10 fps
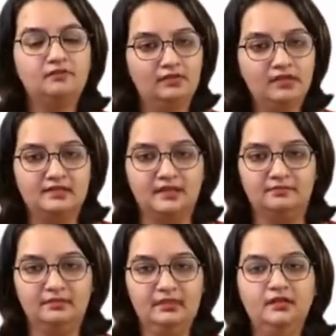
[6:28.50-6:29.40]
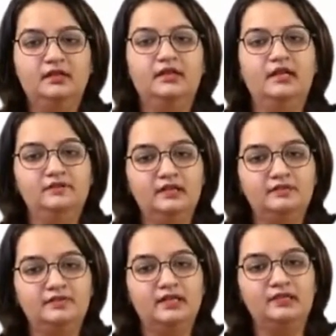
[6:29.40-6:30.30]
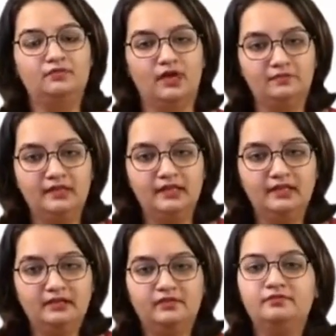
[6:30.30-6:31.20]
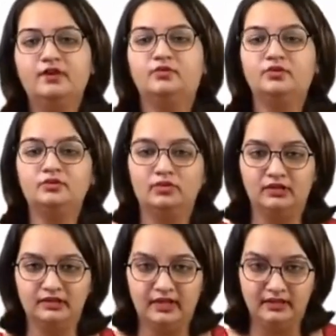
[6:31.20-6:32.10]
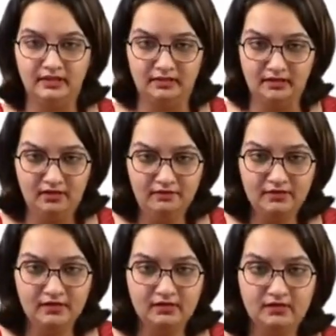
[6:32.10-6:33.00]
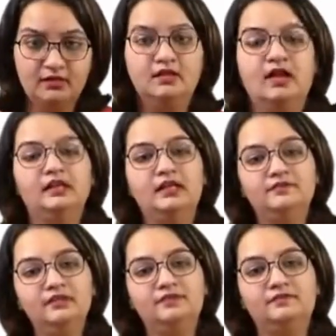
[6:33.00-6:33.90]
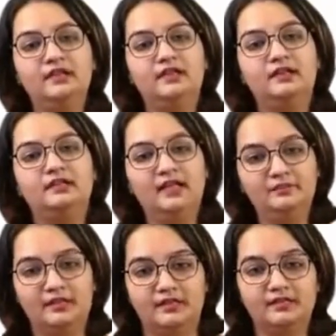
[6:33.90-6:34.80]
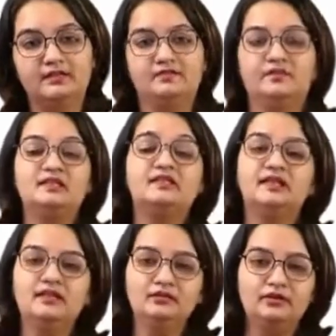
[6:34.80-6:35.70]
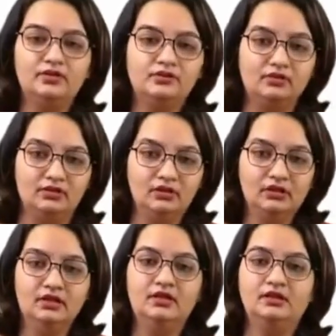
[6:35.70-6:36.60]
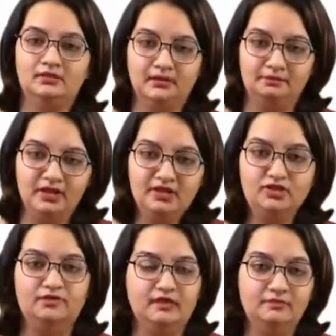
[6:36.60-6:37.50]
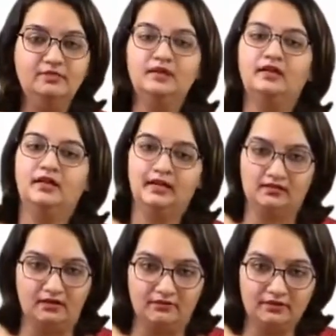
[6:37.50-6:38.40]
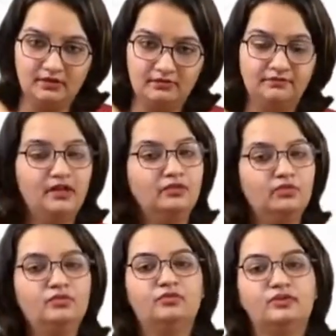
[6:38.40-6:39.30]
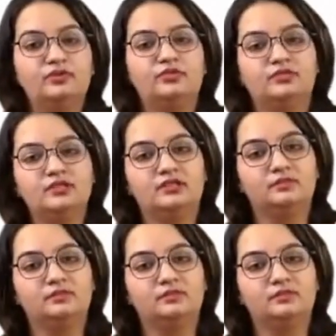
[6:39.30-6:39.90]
For example, even if there is one plane, we are going to call it an aircraft. And even if there are 10 planes, we are still going to call the bunch of them aircraft. We are not going to use